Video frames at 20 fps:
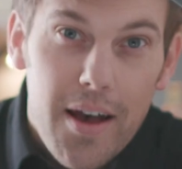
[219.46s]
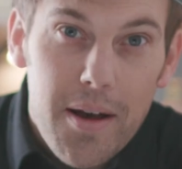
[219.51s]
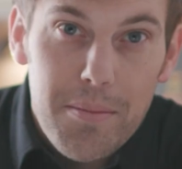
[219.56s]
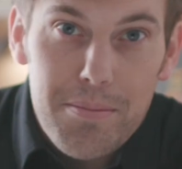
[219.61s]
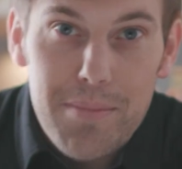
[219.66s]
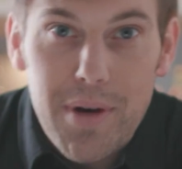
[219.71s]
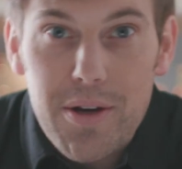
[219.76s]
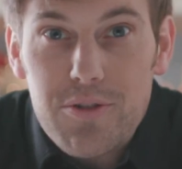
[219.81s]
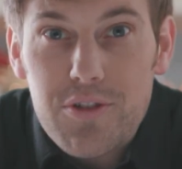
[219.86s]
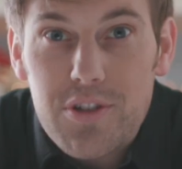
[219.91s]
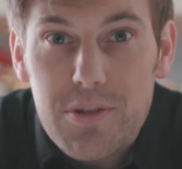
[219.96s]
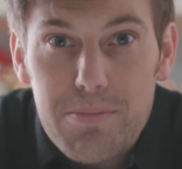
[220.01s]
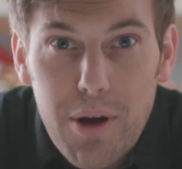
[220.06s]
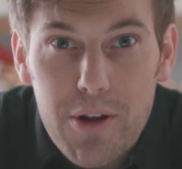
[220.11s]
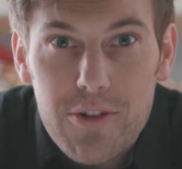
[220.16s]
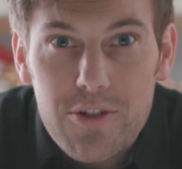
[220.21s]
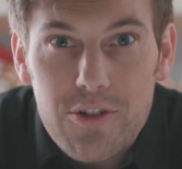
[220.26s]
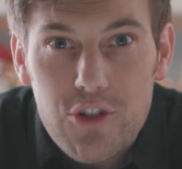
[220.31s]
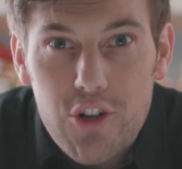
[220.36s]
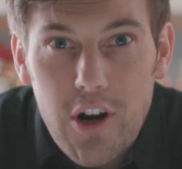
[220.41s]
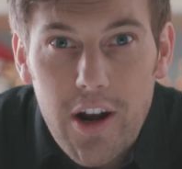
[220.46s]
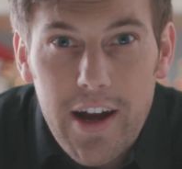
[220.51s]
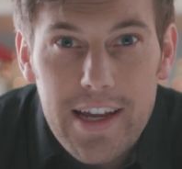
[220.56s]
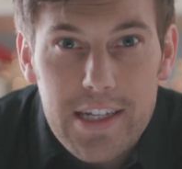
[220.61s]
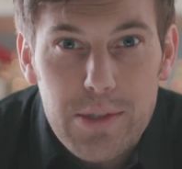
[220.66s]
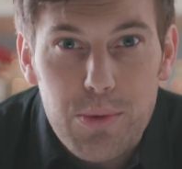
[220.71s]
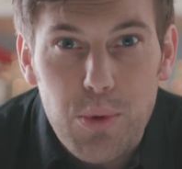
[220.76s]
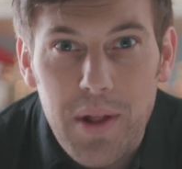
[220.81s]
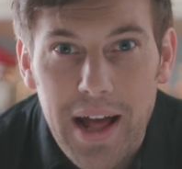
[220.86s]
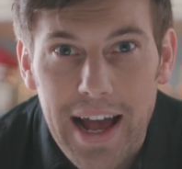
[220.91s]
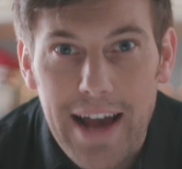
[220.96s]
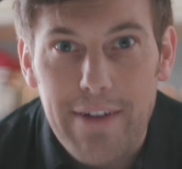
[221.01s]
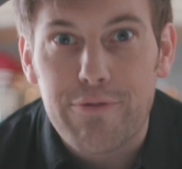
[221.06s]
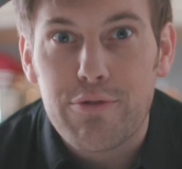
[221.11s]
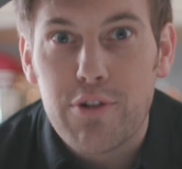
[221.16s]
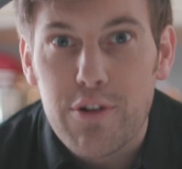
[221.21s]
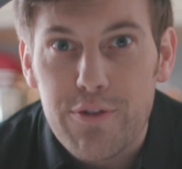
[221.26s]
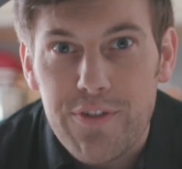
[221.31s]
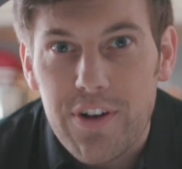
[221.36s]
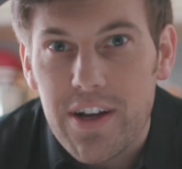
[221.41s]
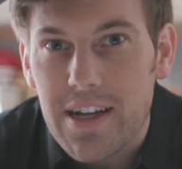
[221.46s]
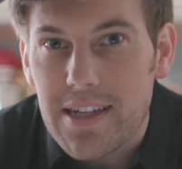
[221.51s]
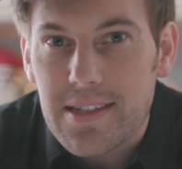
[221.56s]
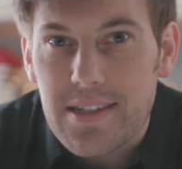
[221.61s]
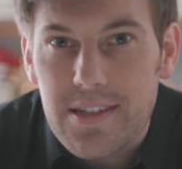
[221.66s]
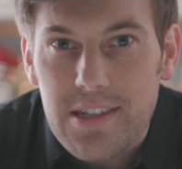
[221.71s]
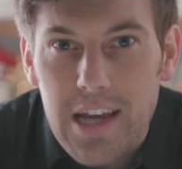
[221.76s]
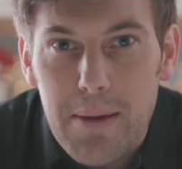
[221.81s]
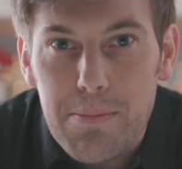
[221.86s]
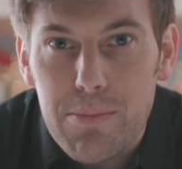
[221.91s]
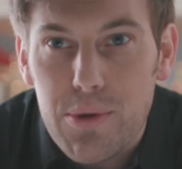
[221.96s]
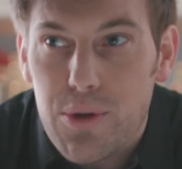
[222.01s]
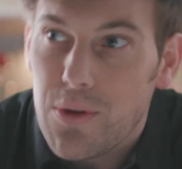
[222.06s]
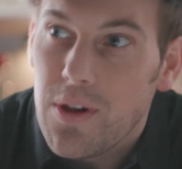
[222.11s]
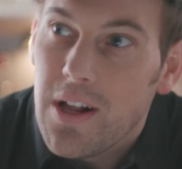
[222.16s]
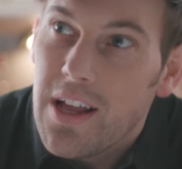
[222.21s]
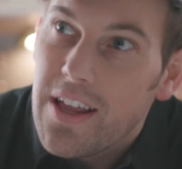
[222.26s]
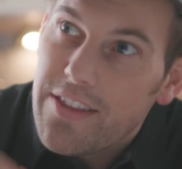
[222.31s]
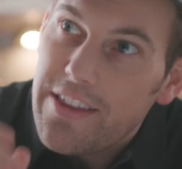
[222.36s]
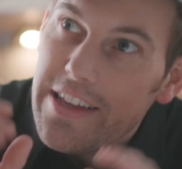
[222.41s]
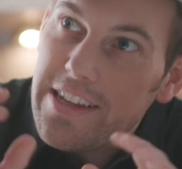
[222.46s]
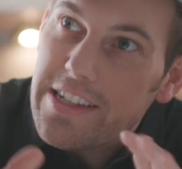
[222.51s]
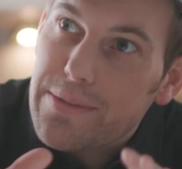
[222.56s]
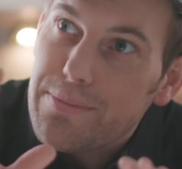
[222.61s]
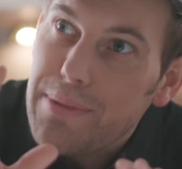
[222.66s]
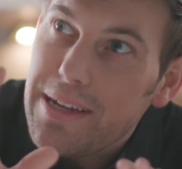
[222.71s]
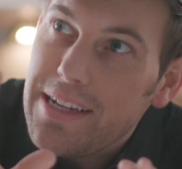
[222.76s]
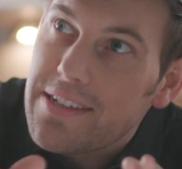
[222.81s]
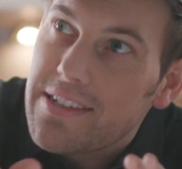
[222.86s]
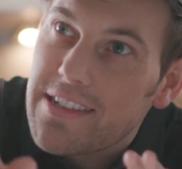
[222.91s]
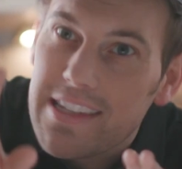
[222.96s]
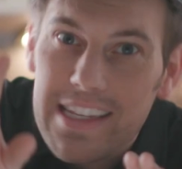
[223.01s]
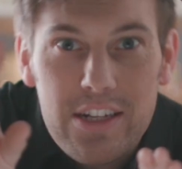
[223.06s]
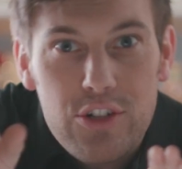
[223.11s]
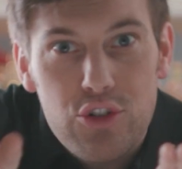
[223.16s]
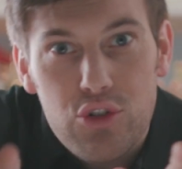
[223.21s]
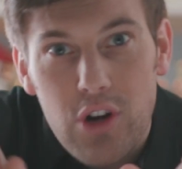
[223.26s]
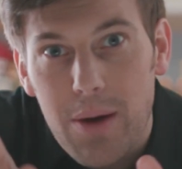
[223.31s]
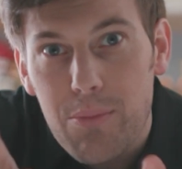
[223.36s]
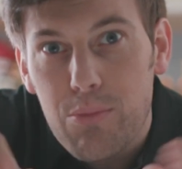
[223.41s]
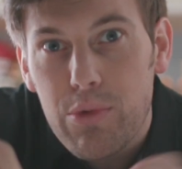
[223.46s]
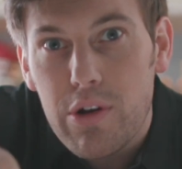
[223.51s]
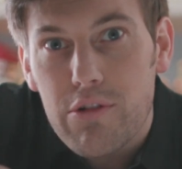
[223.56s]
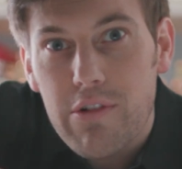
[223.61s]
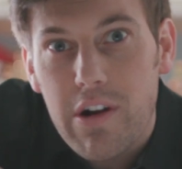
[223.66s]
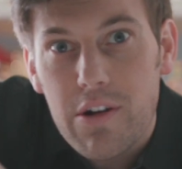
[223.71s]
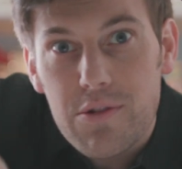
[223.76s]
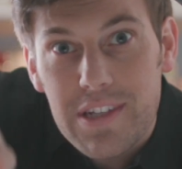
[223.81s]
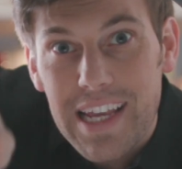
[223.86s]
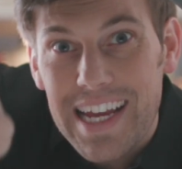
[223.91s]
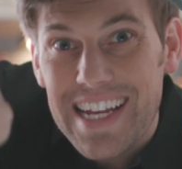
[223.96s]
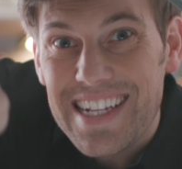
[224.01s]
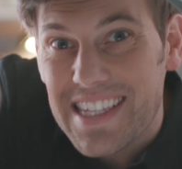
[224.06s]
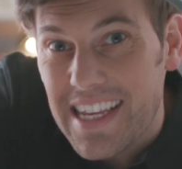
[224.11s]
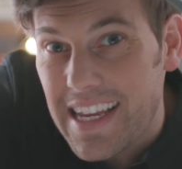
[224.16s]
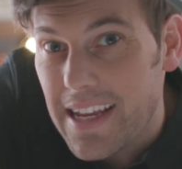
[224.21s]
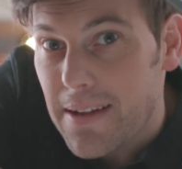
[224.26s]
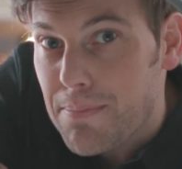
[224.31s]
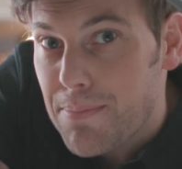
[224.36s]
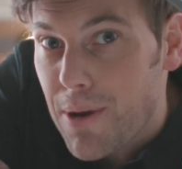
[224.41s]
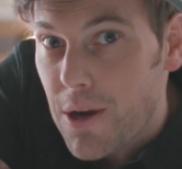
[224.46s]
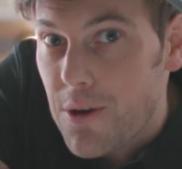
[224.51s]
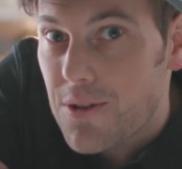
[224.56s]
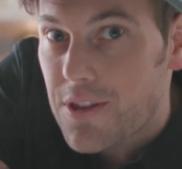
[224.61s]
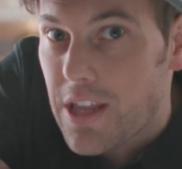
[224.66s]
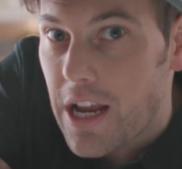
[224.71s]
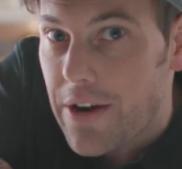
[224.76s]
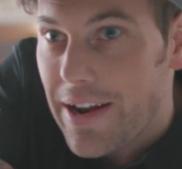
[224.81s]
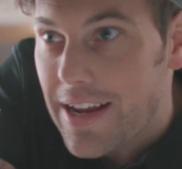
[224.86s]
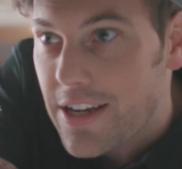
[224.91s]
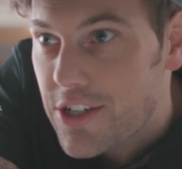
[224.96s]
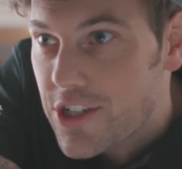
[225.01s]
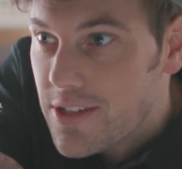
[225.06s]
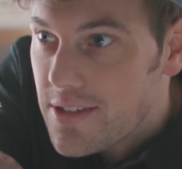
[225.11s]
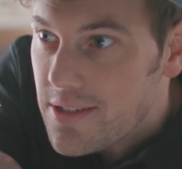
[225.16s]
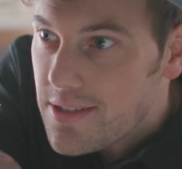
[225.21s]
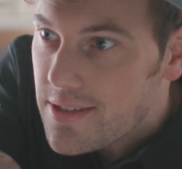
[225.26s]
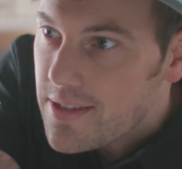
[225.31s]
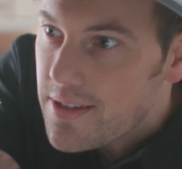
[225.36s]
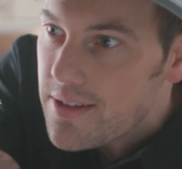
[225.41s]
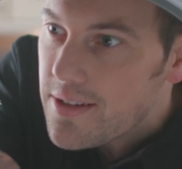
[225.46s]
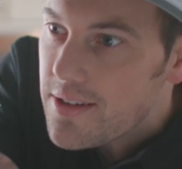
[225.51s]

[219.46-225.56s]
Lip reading: Most modern dryers will have reverse tumble. This means the drum will rotate in both directions,